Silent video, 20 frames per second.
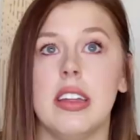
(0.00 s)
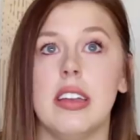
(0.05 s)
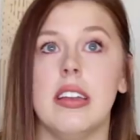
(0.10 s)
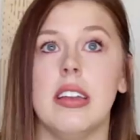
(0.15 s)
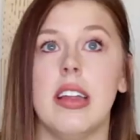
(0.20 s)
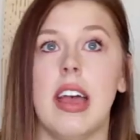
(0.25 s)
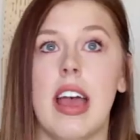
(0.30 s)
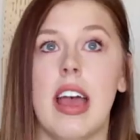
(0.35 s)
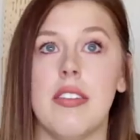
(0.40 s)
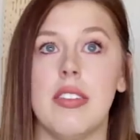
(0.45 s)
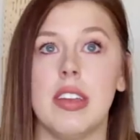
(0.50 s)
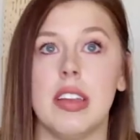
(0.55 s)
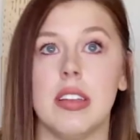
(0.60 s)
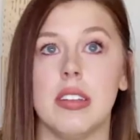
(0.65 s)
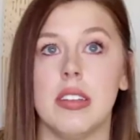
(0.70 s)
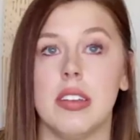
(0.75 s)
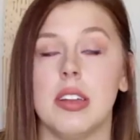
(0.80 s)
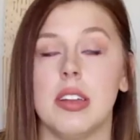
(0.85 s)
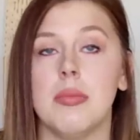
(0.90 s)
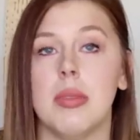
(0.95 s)
and having
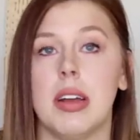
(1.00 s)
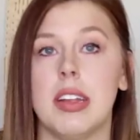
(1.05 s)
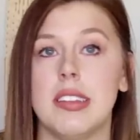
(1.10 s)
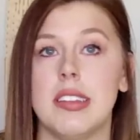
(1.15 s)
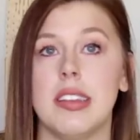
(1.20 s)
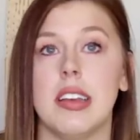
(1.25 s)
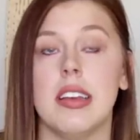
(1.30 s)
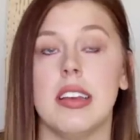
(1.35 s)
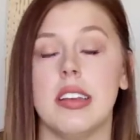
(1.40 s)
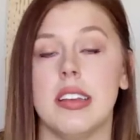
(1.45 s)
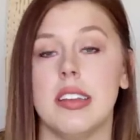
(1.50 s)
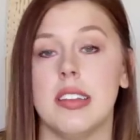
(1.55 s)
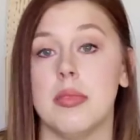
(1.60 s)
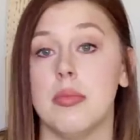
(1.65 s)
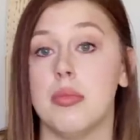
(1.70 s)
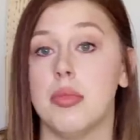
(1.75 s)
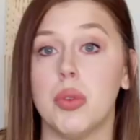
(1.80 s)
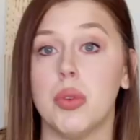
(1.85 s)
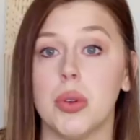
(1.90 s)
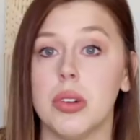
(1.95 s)
a good mindset is
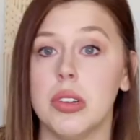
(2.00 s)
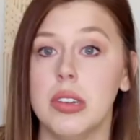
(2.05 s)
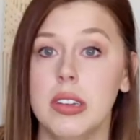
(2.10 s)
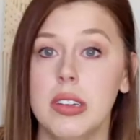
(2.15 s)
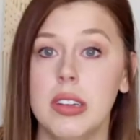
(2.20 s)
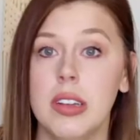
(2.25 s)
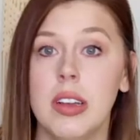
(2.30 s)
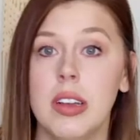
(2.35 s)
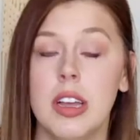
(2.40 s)
important,